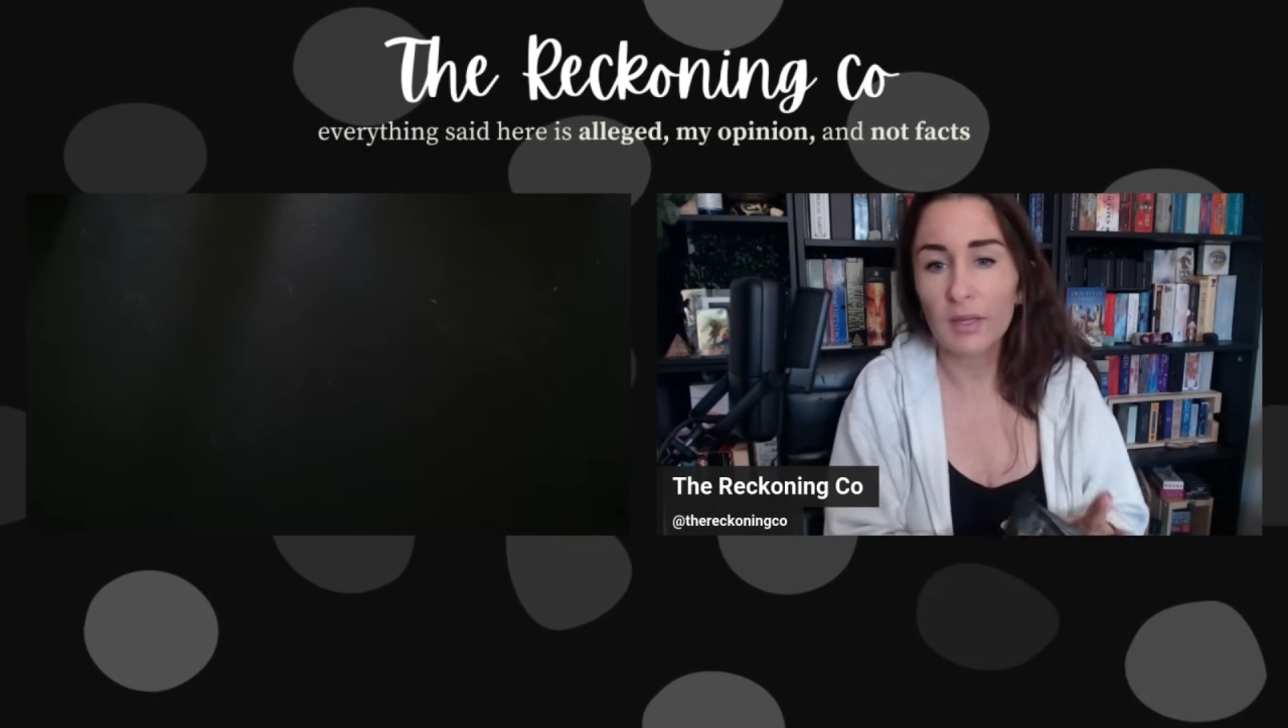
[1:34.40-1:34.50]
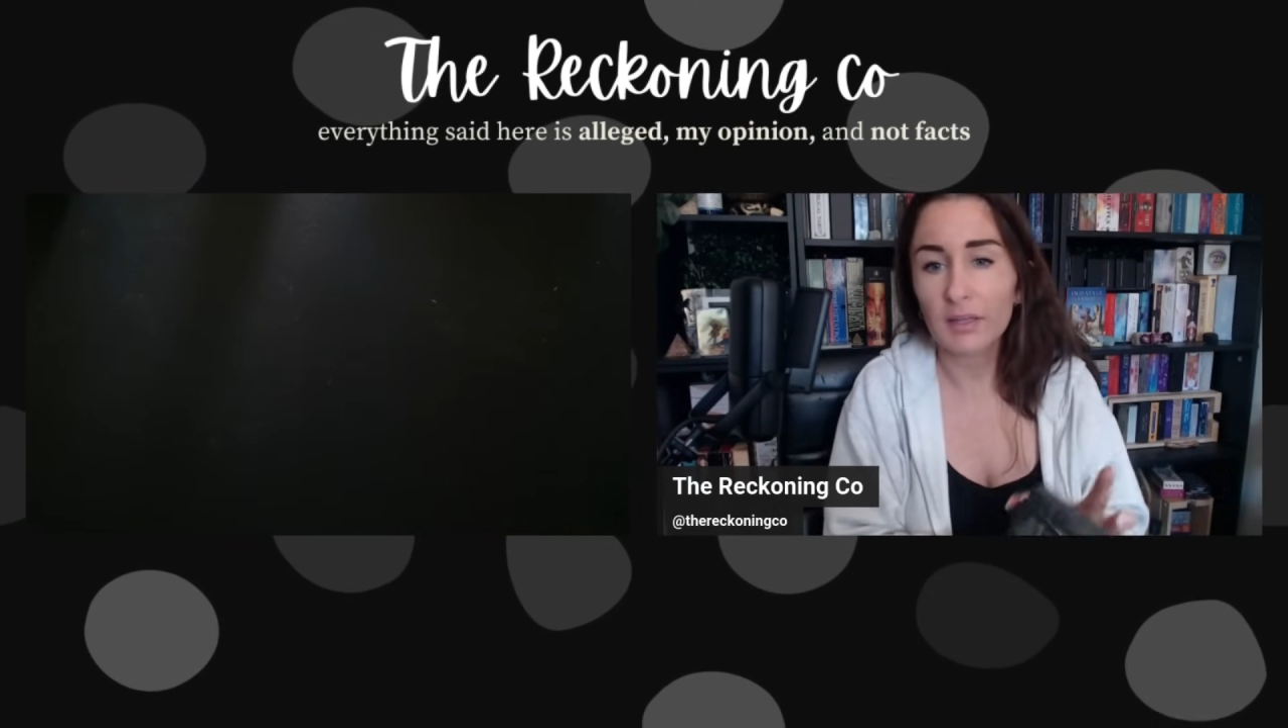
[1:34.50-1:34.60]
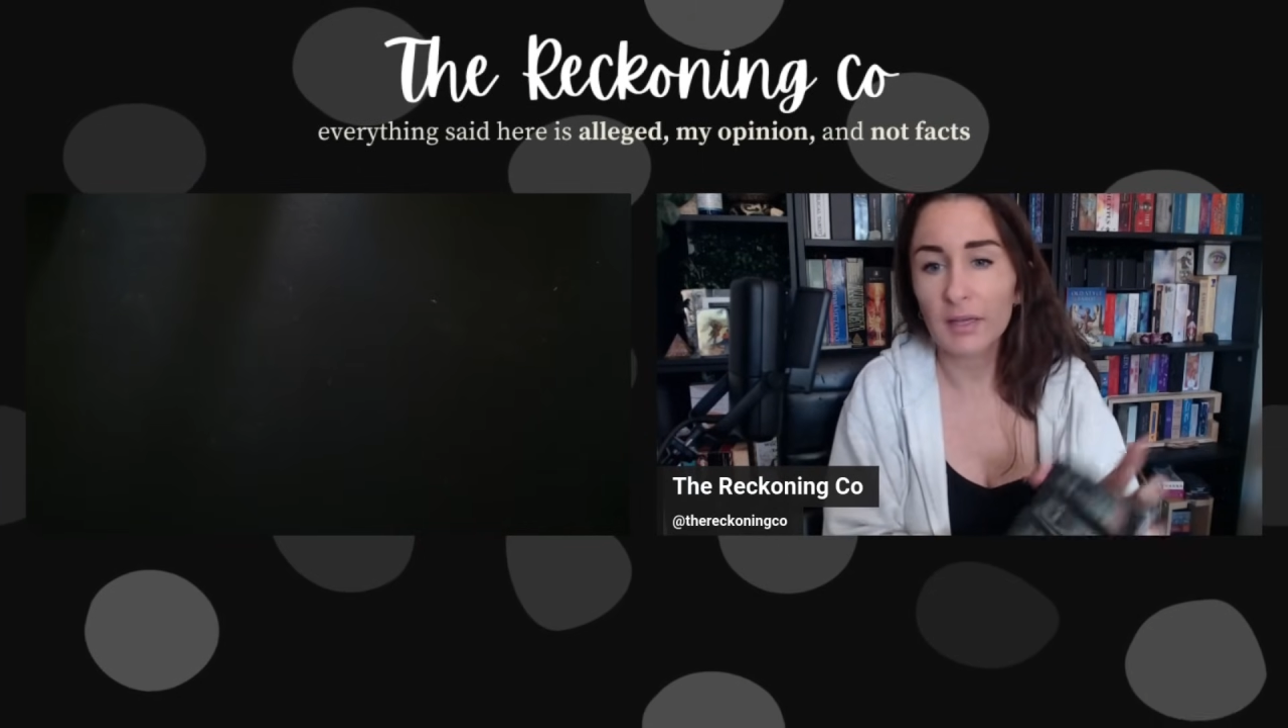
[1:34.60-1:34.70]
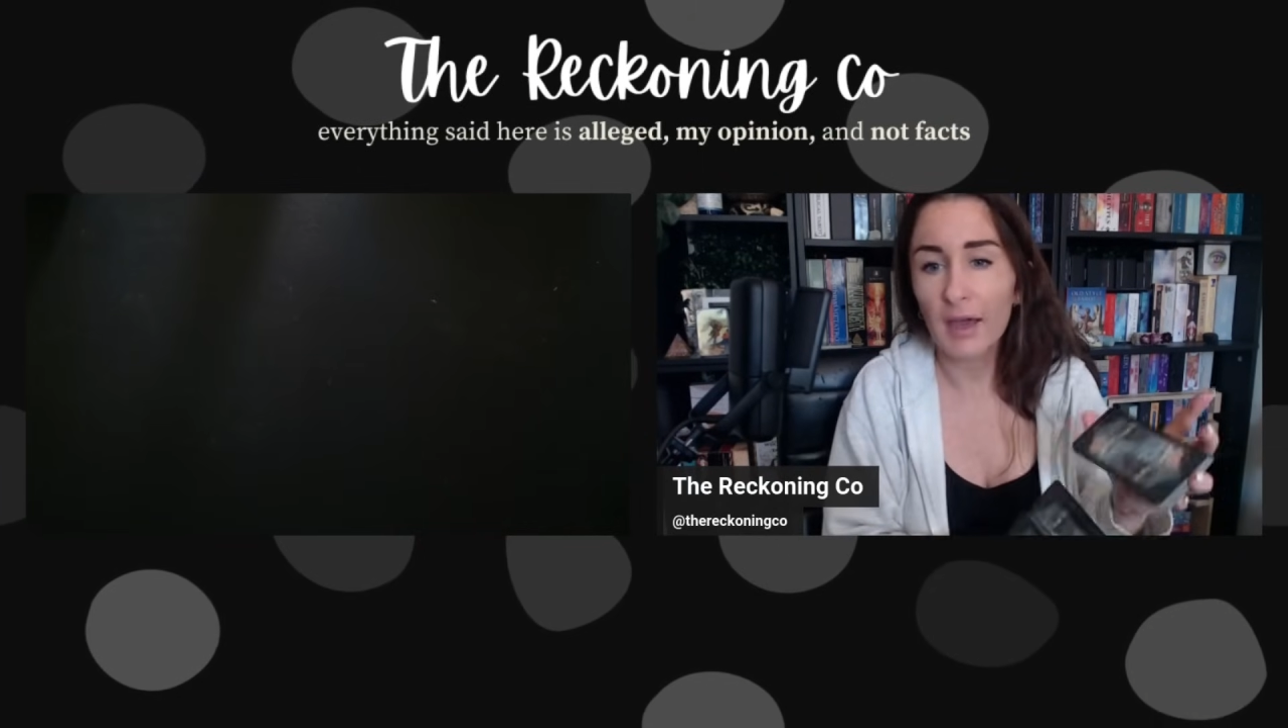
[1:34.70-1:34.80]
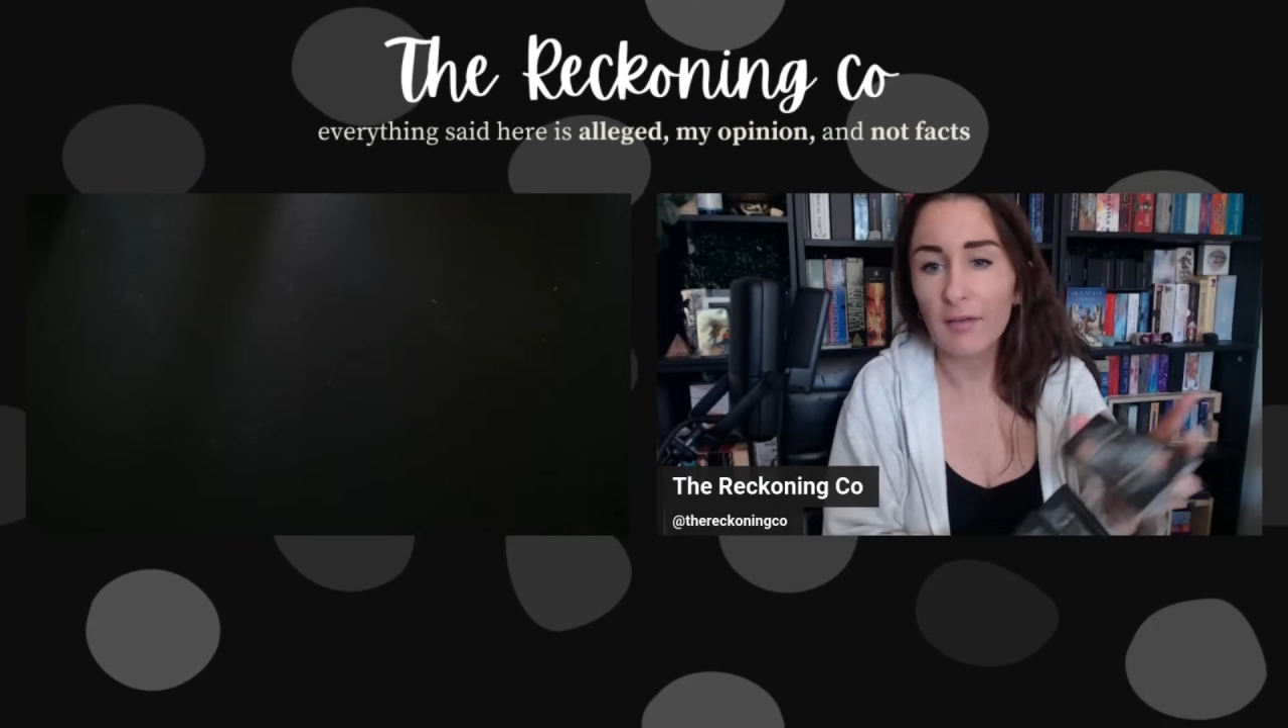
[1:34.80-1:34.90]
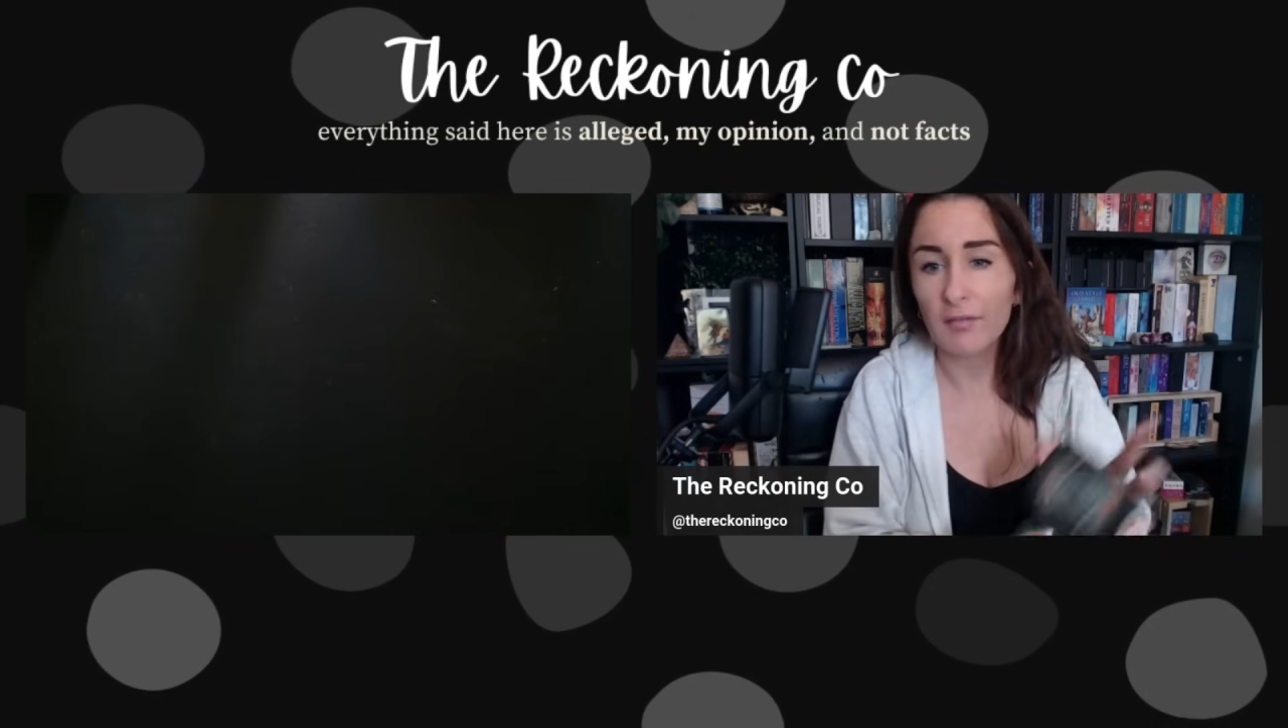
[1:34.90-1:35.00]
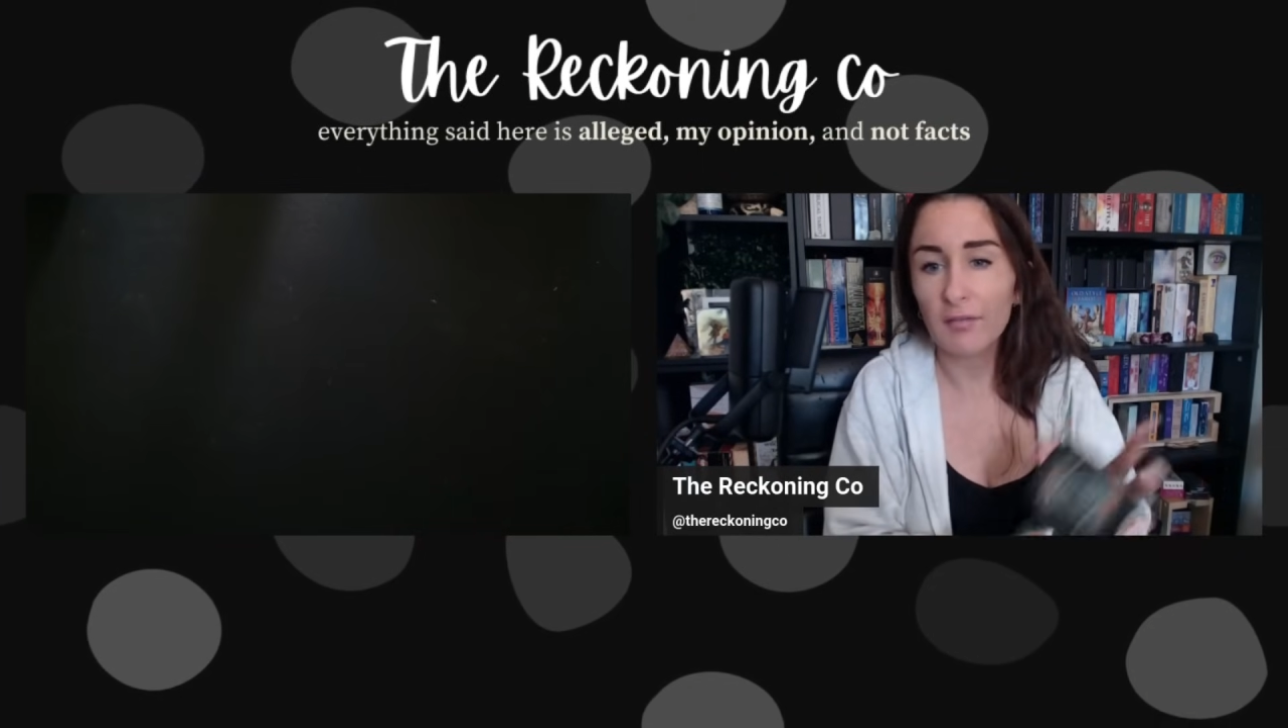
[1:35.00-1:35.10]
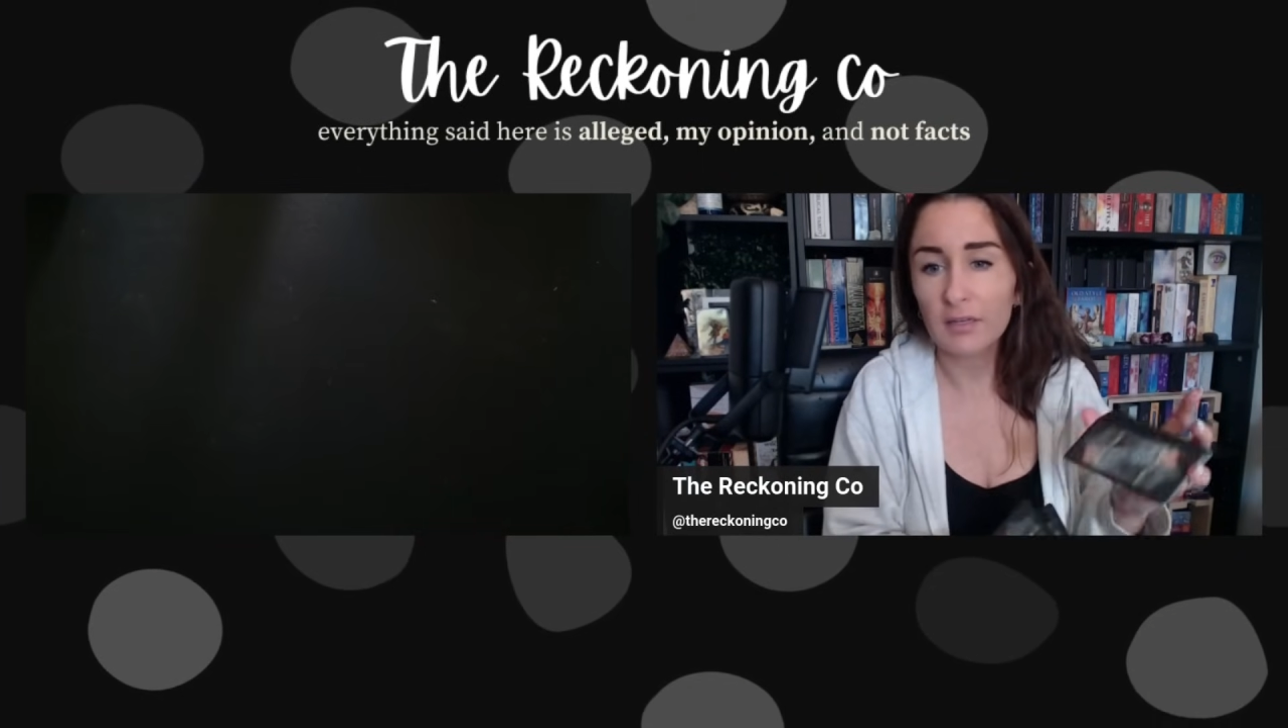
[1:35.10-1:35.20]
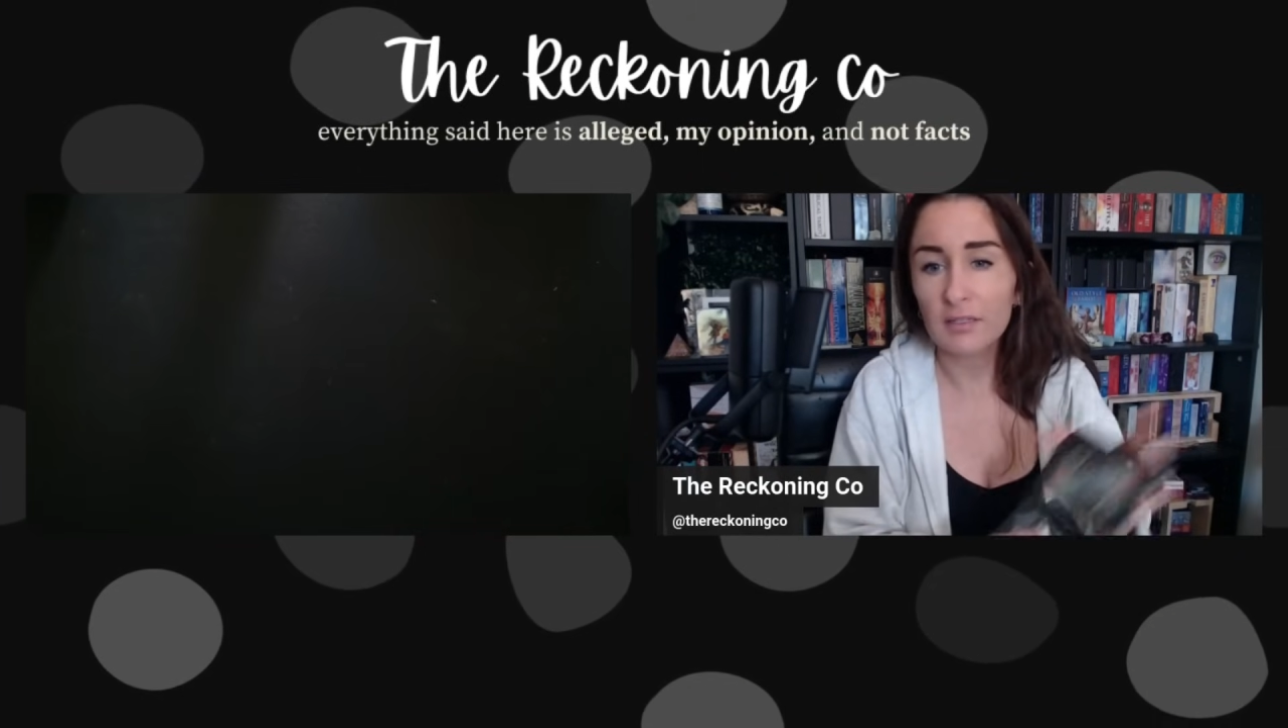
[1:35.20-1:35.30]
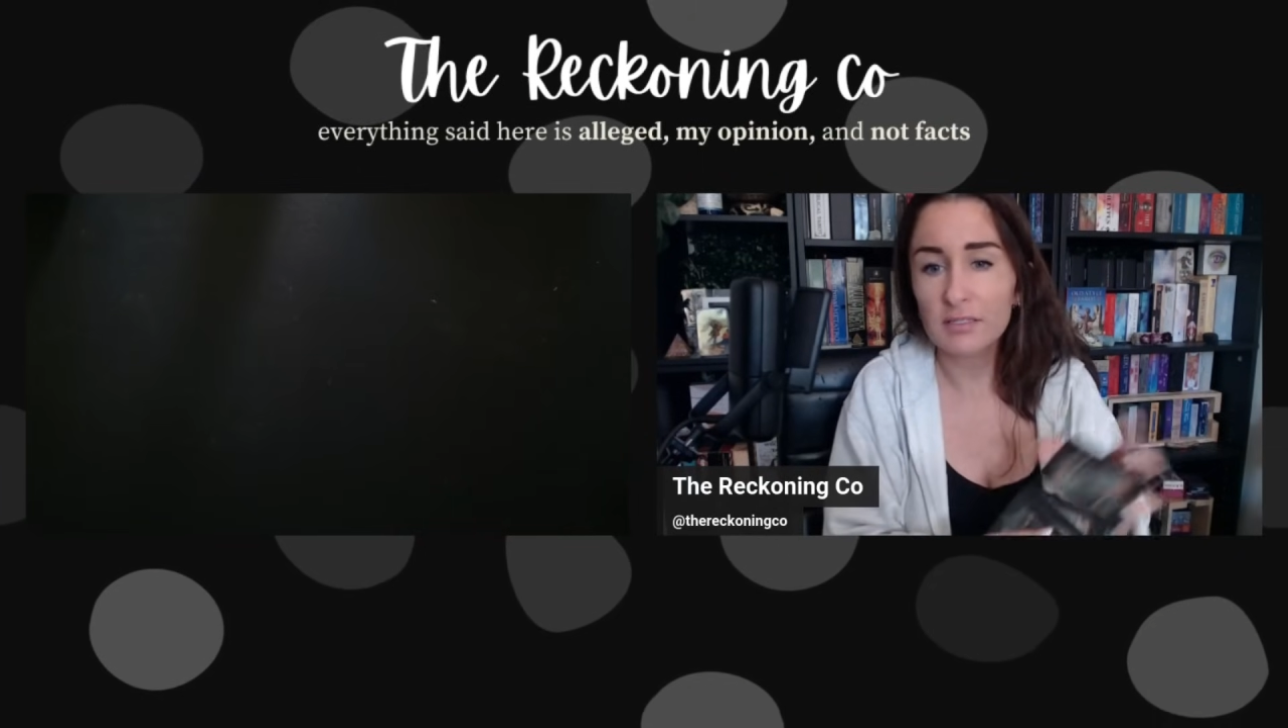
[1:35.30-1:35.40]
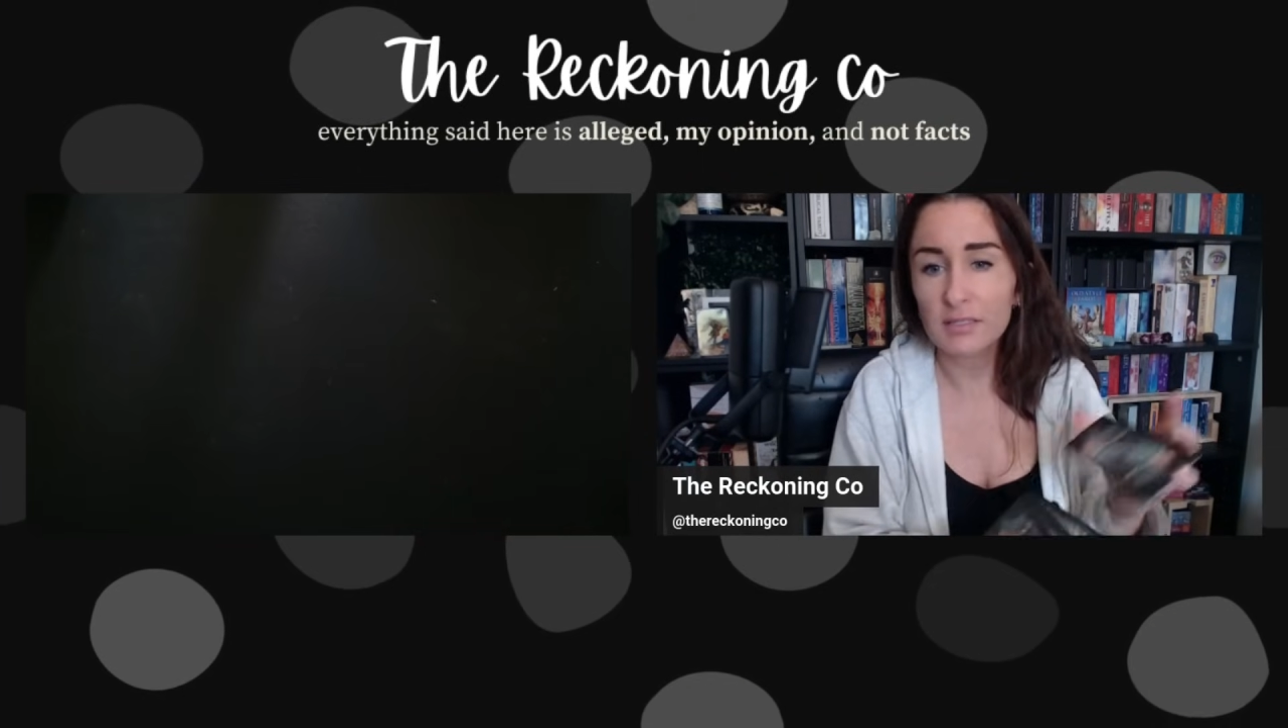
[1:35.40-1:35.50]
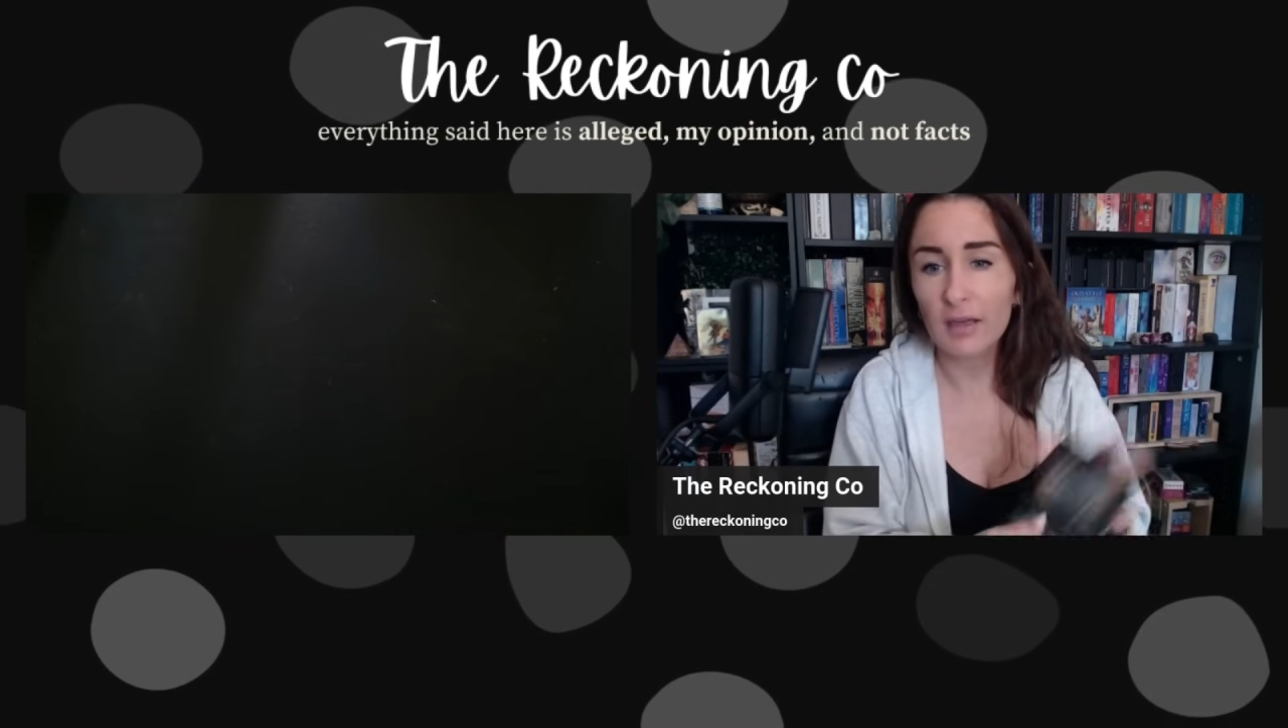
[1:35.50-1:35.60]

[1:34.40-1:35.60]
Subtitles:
Kevin's